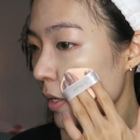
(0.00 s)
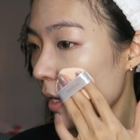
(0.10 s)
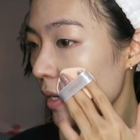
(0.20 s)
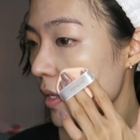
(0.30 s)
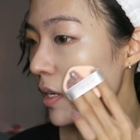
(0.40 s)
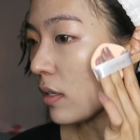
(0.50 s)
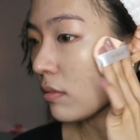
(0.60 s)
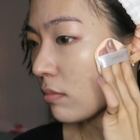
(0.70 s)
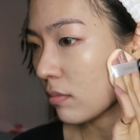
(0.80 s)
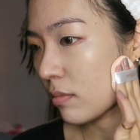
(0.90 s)
I think,
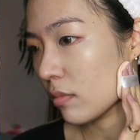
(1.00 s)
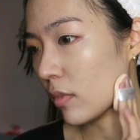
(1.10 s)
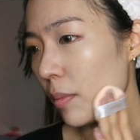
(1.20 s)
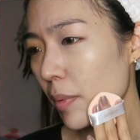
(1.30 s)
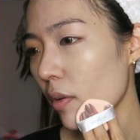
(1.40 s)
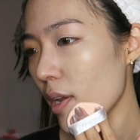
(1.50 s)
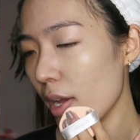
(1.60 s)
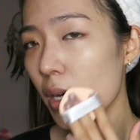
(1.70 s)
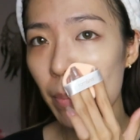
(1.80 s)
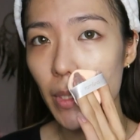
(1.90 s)
about
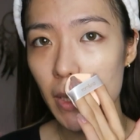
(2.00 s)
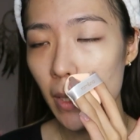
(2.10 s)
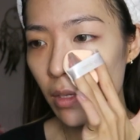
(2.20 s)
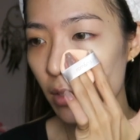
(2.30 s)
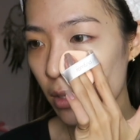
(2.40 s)
80%